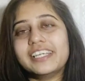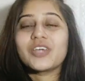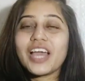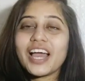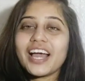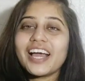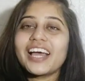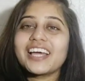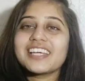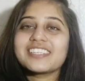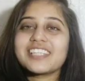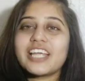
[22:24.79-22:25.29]
So
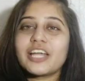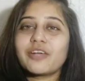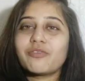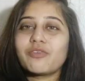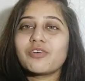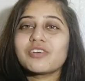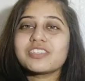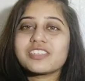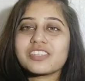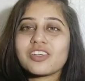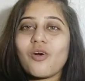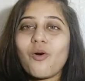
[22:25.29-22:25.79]
yeah, guys, that
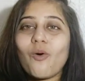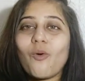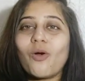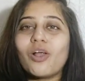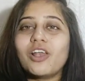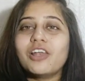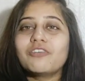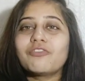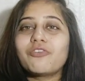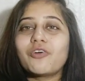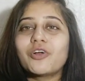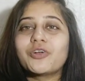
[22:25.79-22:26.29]
was
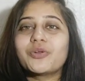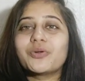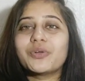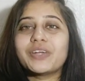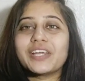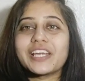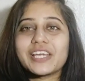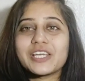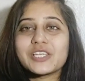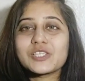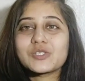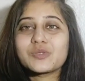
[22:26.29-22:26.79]
all for
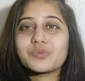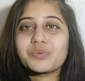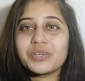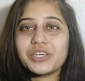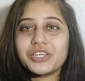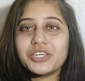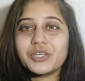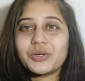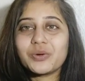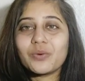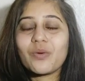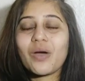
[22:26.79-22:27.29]
today's
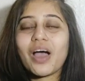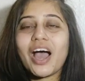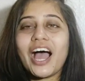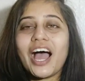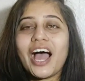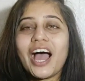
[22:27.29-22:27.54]
video.